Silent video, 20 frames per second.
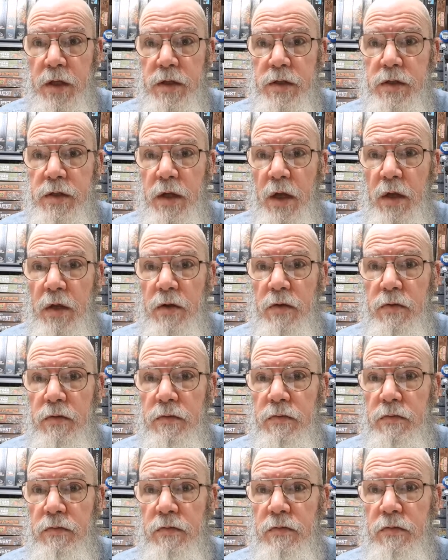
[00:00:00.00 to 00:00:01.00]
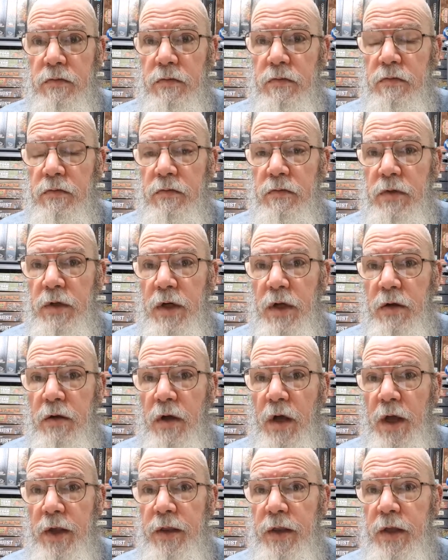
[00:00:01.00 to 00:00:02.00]
So, you know,
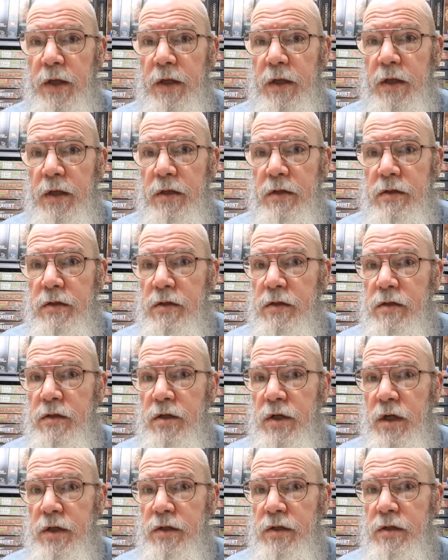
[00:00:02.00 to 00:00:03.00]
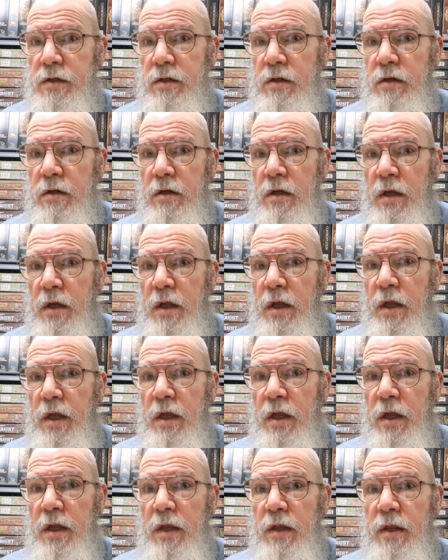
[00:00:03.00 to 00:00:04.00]
I think it's just
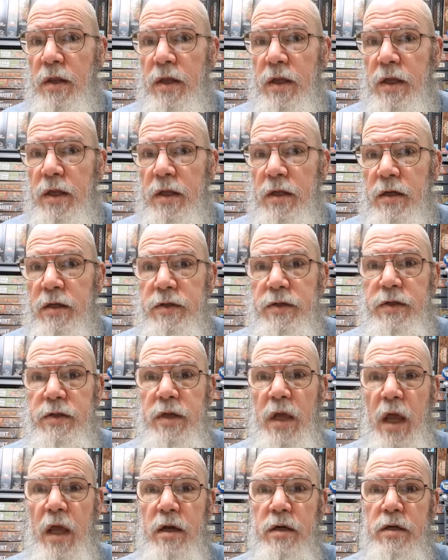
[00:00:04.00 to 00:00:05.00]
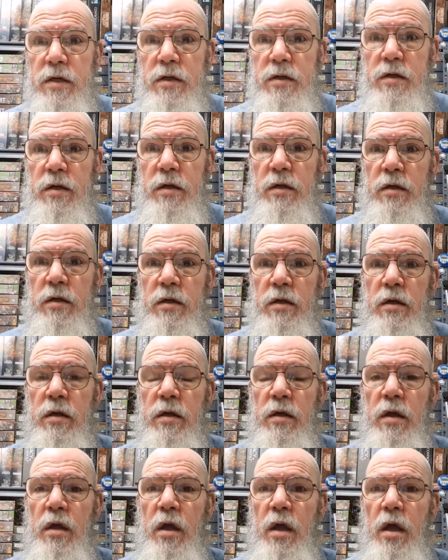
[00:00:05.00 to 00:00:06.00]
the standard
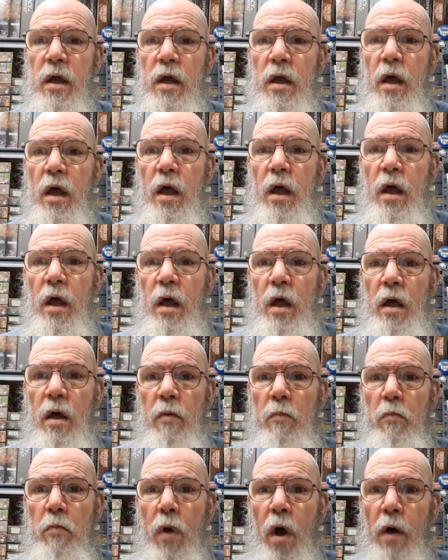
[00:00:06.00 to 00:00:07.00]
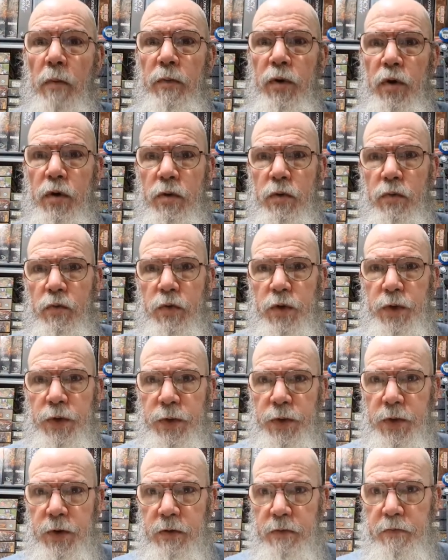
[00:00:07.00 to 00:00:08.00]
mob
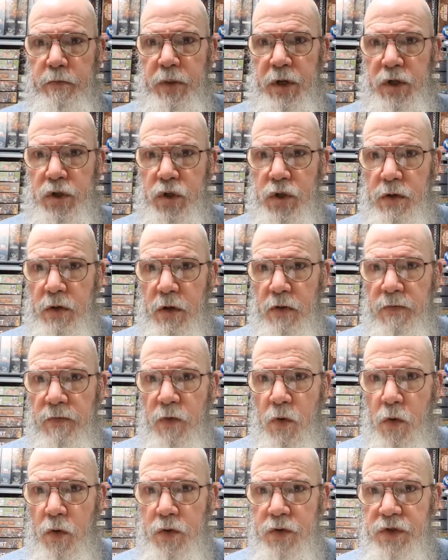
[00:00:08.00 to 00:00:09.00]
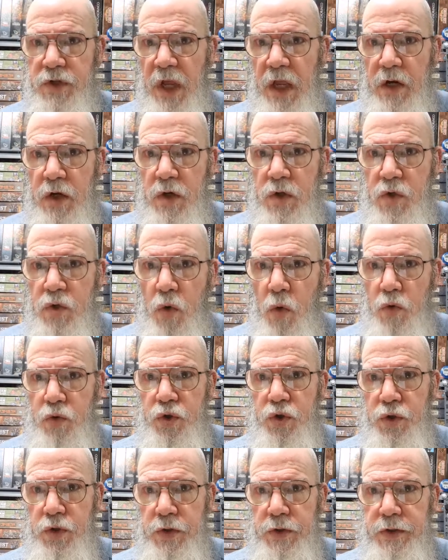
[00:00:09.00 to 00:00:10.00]
with pitchforks and
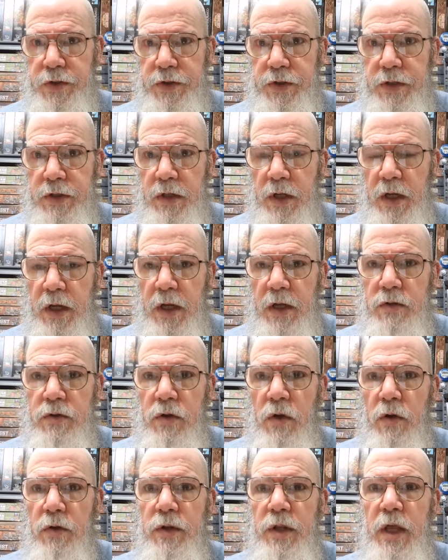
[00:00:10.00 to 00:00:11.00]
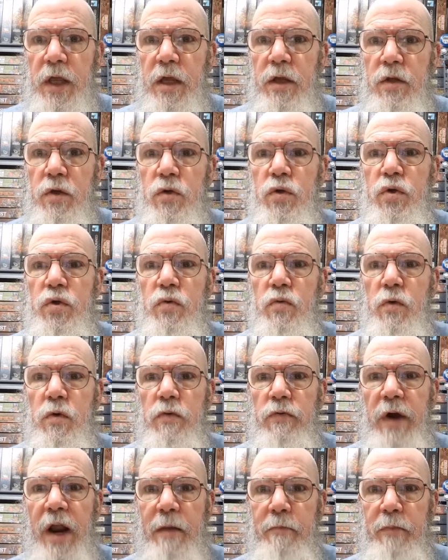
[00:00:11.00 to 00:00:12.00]
torches out on their usual
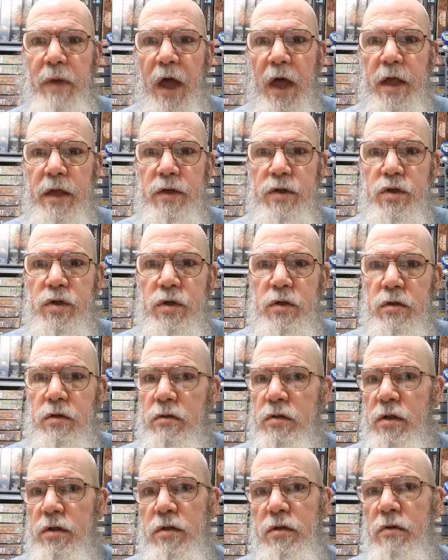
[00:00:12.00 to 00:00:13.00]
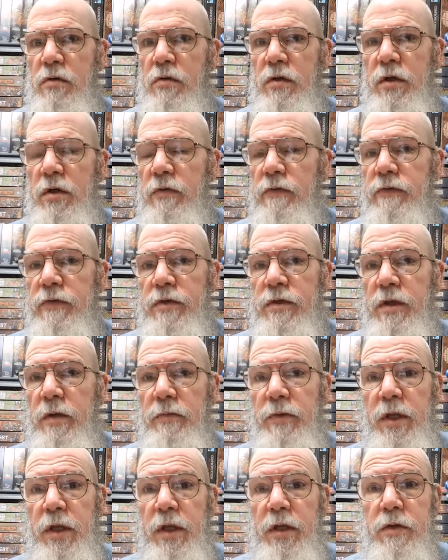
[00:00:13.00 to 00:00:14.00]
rampage, just looking for
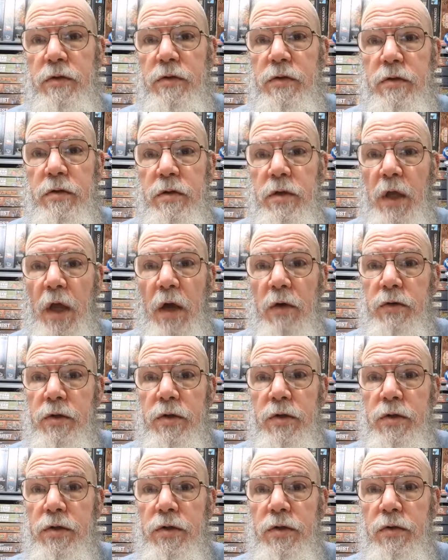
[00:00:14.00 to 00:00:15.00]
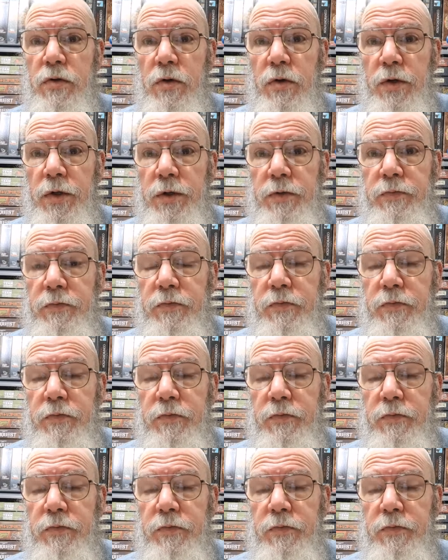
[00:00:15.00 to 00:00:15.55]
something else to go and destroy.